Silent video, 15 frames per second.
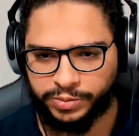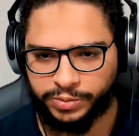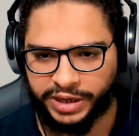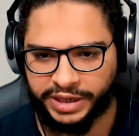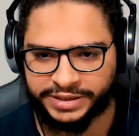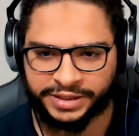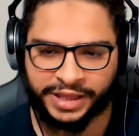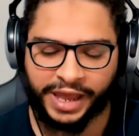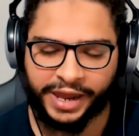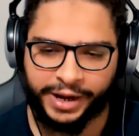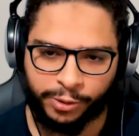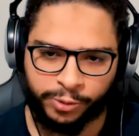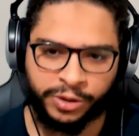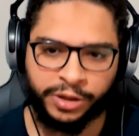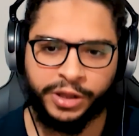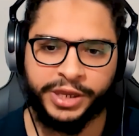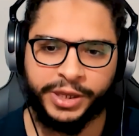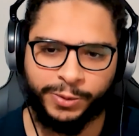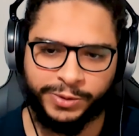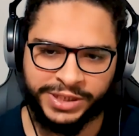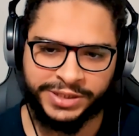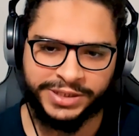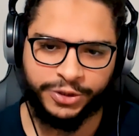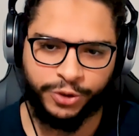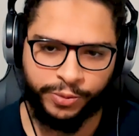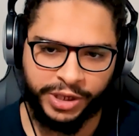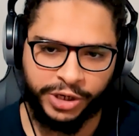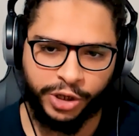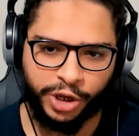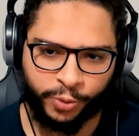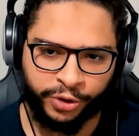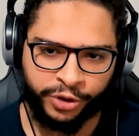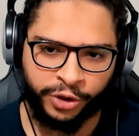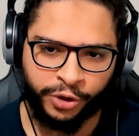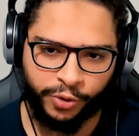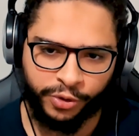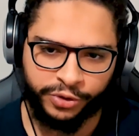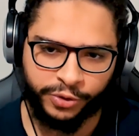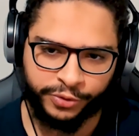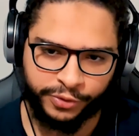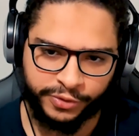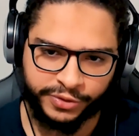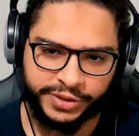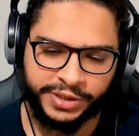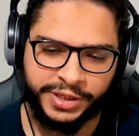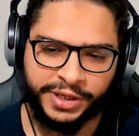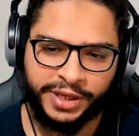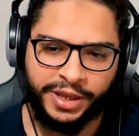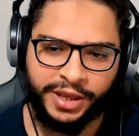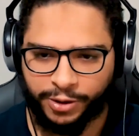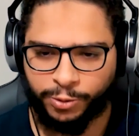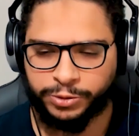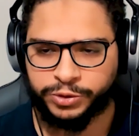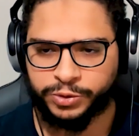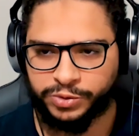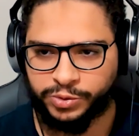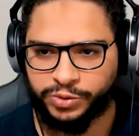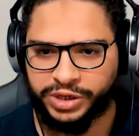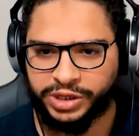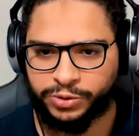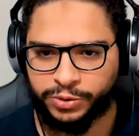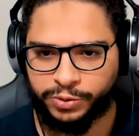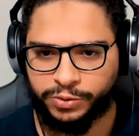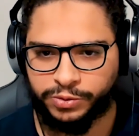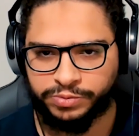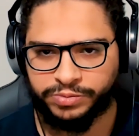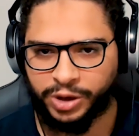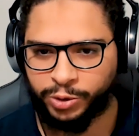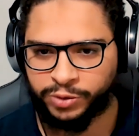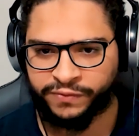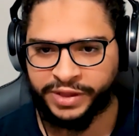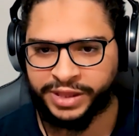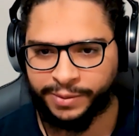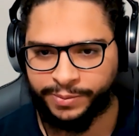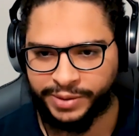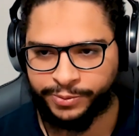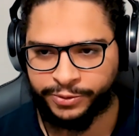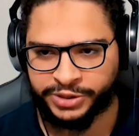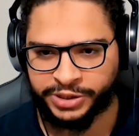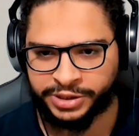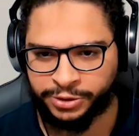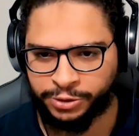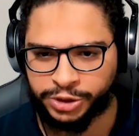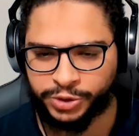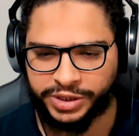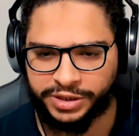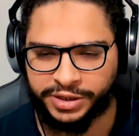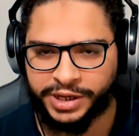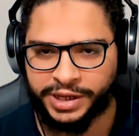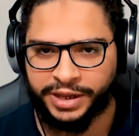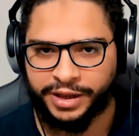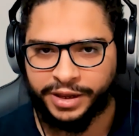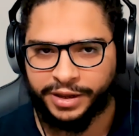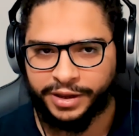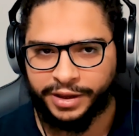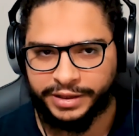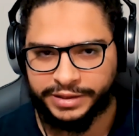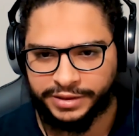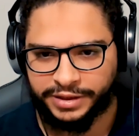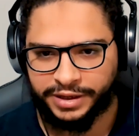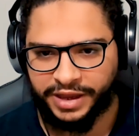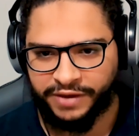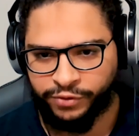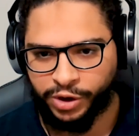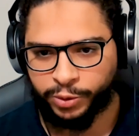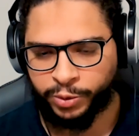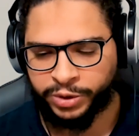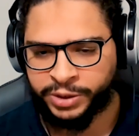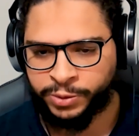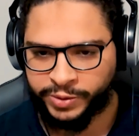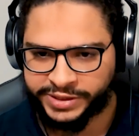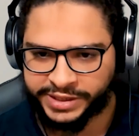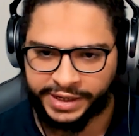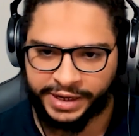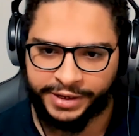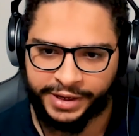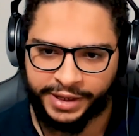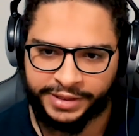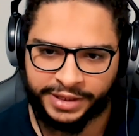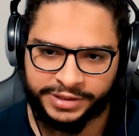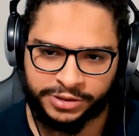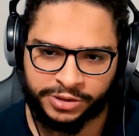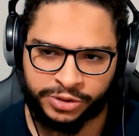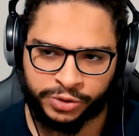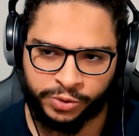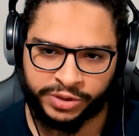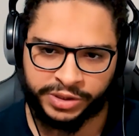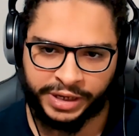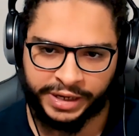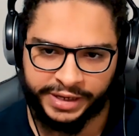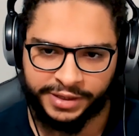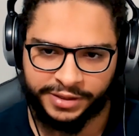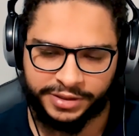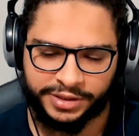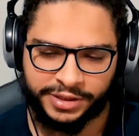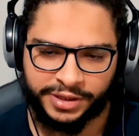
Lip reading: is it an outlier within the domain you are working on or not? Also, you need to do a lot of data pre-processing. Usually, if you are working with a real data that is not cleaned,